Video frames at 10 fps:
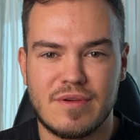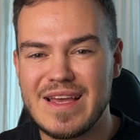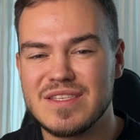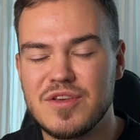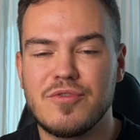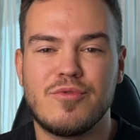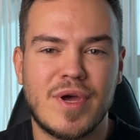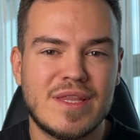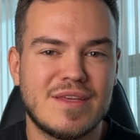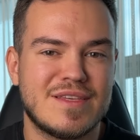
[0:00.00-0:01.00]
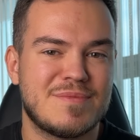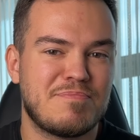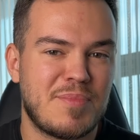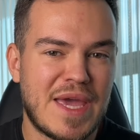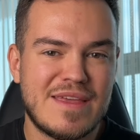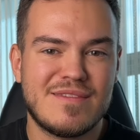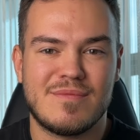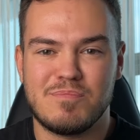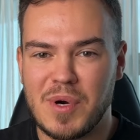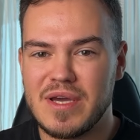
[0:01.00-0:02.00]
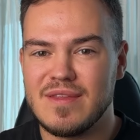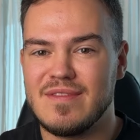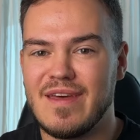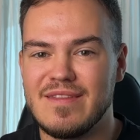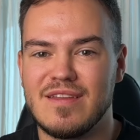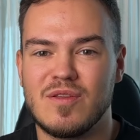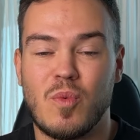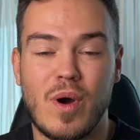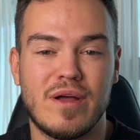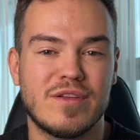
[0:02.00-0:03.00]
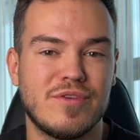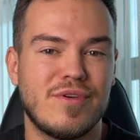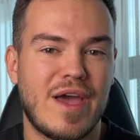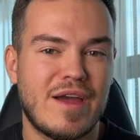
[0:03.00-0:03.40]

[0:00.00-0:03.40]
as your rent is paid by the tenant while you